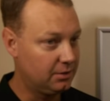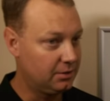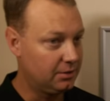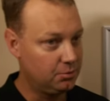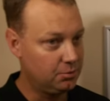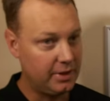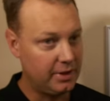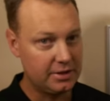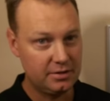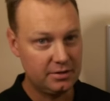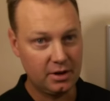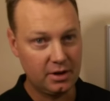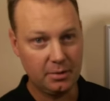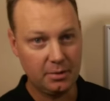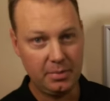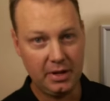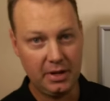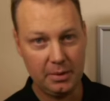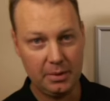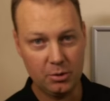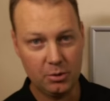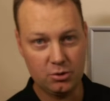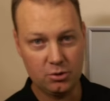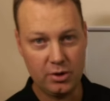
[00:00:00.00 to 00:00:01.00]
at the guys in
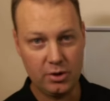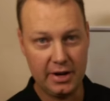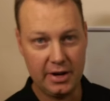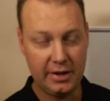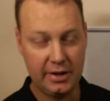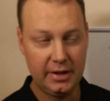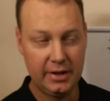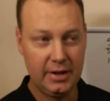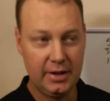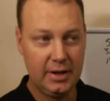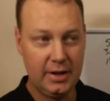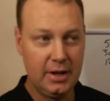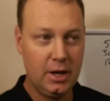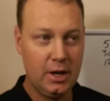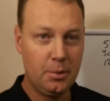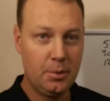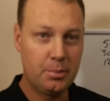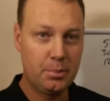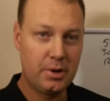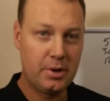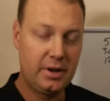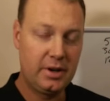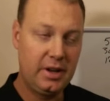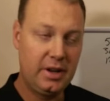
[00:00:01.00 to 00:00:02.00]
RPM are trying to
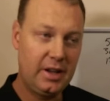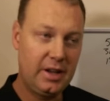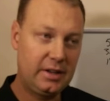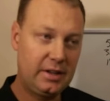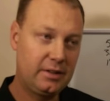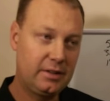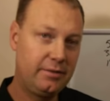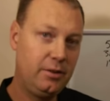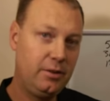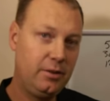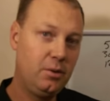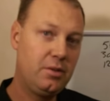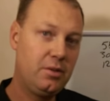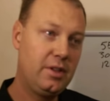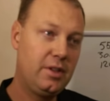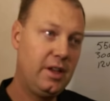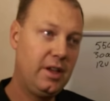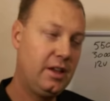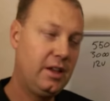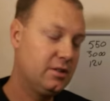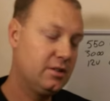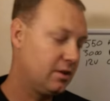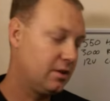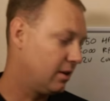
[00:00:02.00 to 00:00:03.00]
predict a few
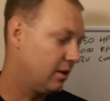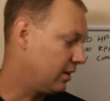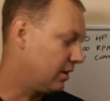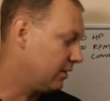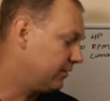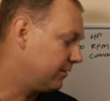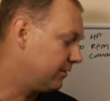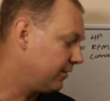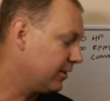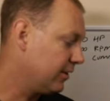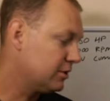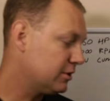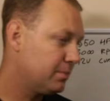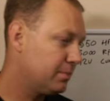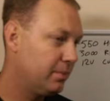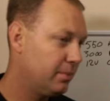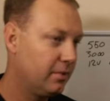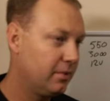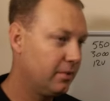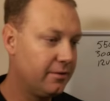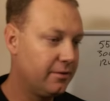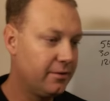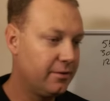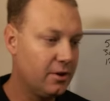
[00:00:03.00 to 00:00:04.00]
things. Our, our first
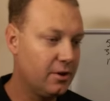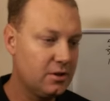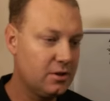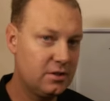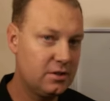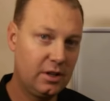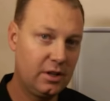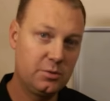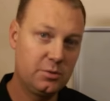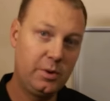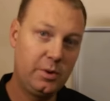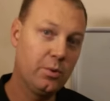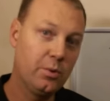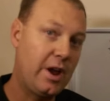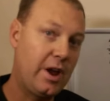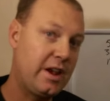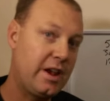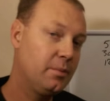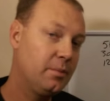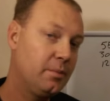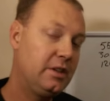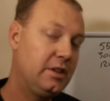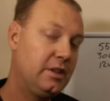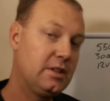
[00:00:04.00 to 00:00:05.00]
our first thing is we
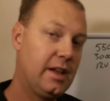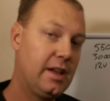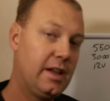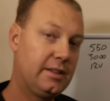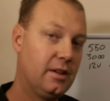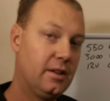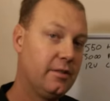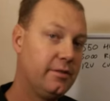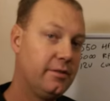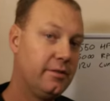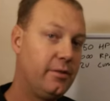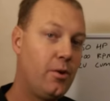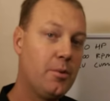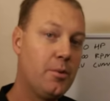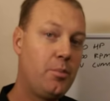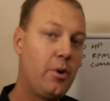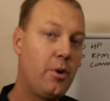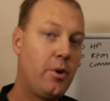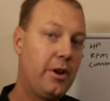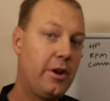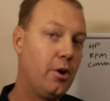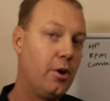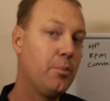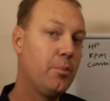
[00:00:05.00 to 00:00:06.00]
randomly selected a
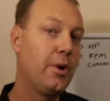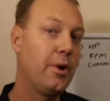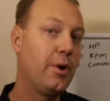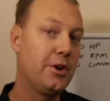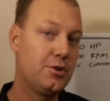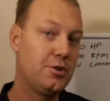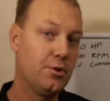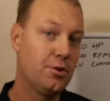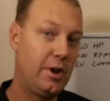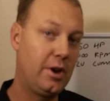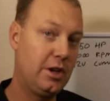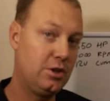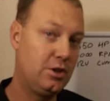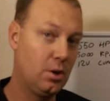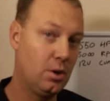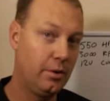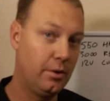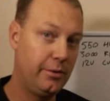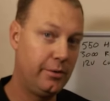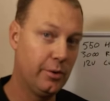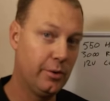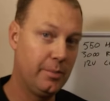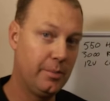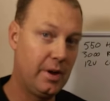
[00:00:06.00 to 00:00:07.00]
4.0 pressure ratio,
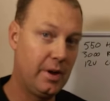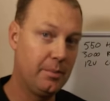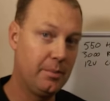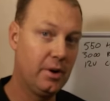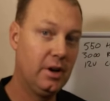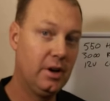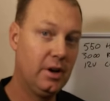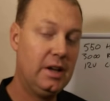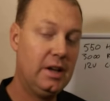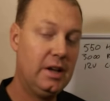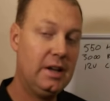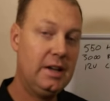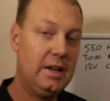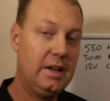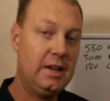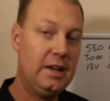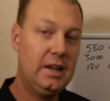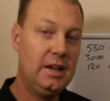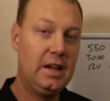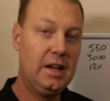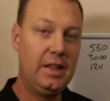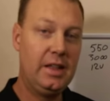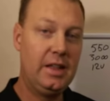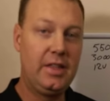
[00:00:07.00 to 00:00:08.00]
if you remember.
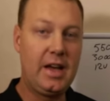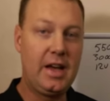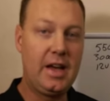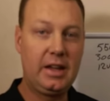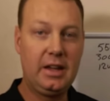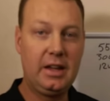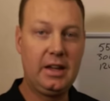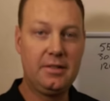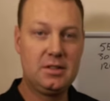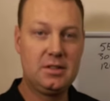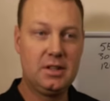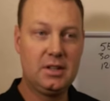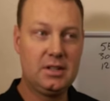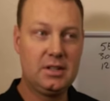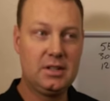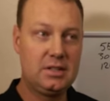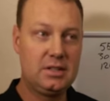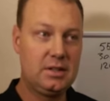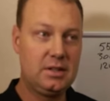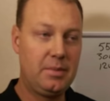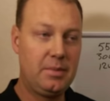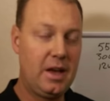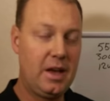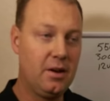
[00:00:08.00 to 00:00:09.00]
And that gives
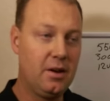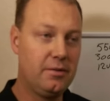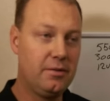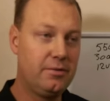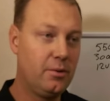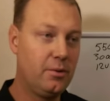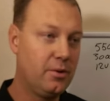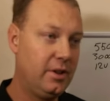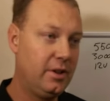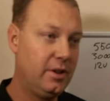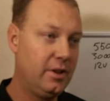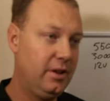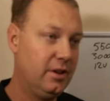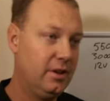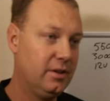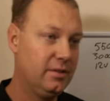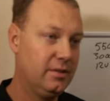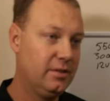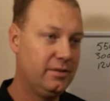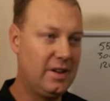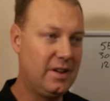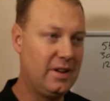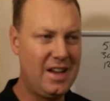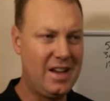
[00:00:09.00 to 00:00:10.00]
us about
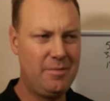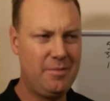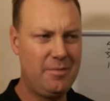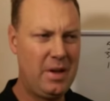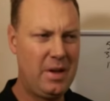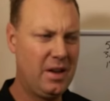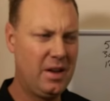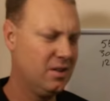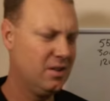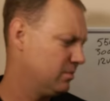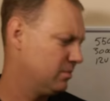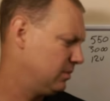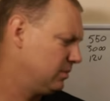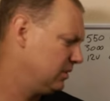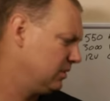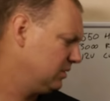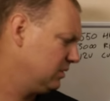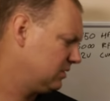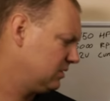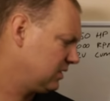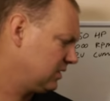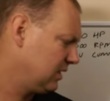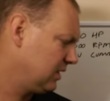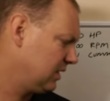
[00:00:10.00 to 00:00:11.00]
45 pounds of
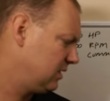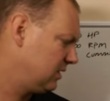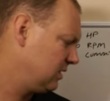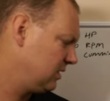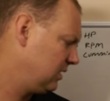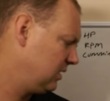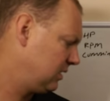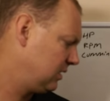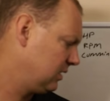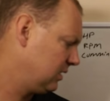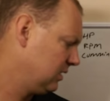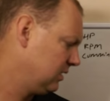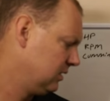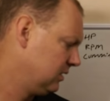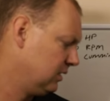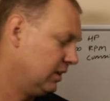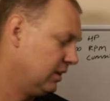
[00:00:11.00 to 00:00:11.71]
boost, I think,